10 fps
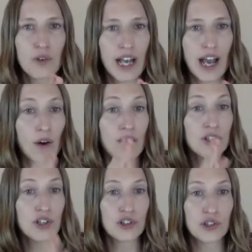however
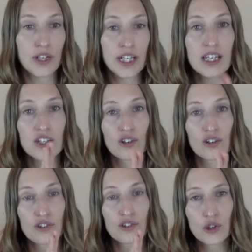you're doing
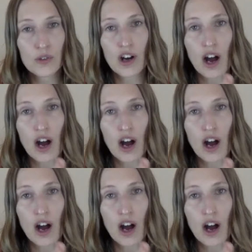it,